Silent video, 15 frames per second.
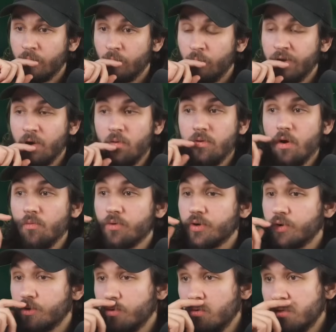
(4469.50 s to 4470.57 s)
We don't go
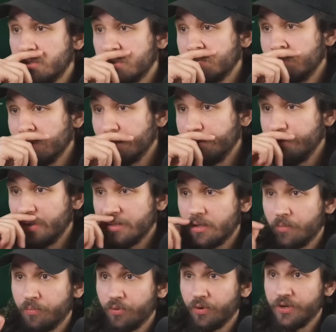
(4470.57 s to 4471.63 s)
recruits Balloon at
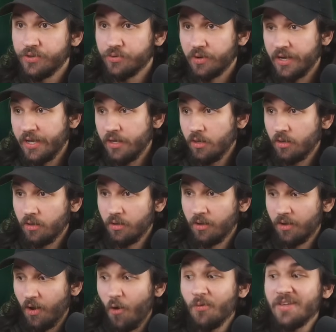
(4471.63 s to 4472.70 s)
the bridge, right?
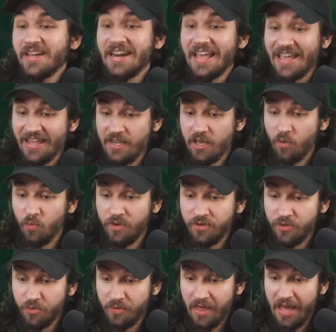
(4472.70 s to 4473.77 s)
Only an idiot
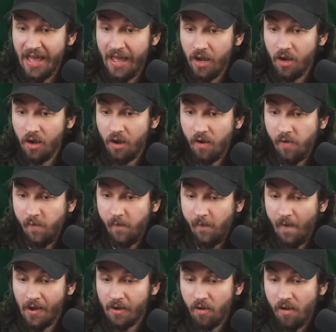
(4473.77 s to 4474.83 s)
would do that.
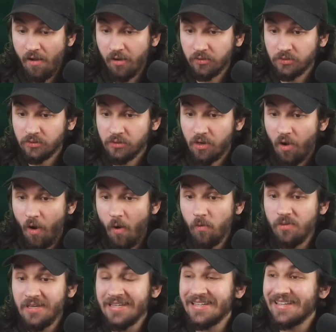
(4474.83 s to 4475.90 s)

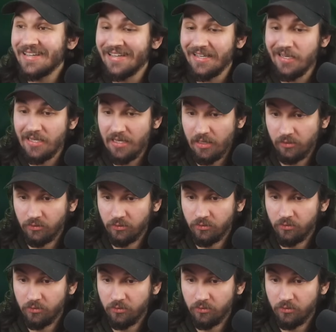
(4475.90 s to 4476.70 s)
Only an idiot.